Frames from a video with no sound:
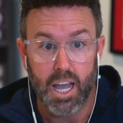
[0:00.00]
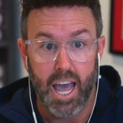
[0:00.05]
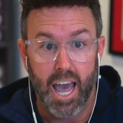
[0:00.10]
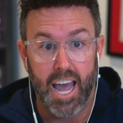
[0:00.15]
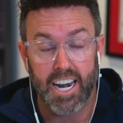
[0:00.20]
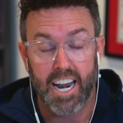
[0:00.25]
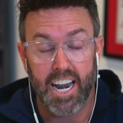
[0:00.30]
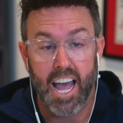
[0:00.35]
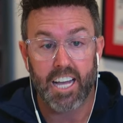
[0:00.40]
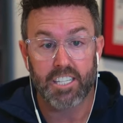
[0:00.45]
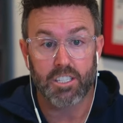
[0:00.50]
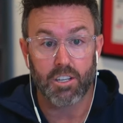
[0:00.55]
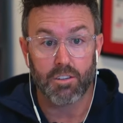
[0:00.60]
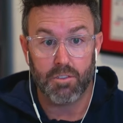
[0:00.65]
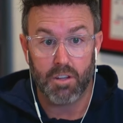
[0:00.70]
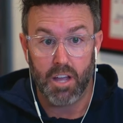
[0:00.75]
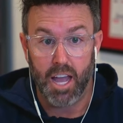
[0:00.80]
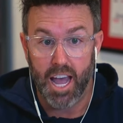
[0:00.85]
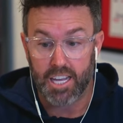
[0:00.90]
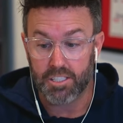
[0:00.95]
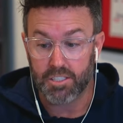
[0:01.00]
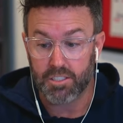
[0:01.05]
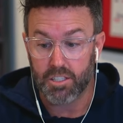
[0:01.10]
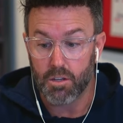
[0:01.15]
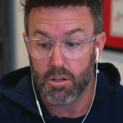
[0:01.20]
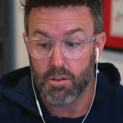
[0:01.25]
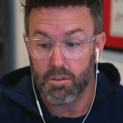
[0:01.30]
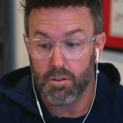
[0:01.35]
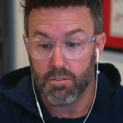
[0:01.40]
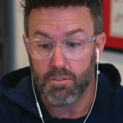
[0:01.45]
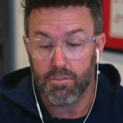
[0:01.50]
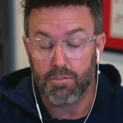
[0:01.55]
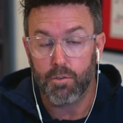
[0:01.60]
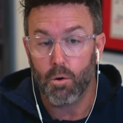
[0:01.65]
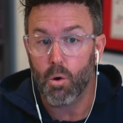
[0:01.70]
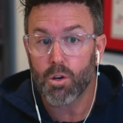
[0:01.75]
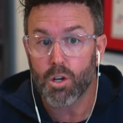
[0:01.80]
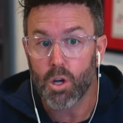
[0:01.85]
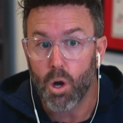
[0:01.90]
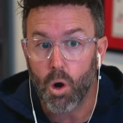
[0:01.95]
and has a, has
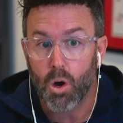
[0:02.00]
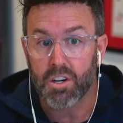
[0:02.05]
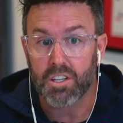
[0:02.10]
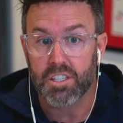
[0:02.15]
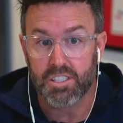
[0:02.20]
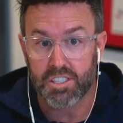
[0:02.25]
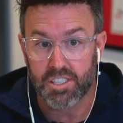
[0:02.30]
foregone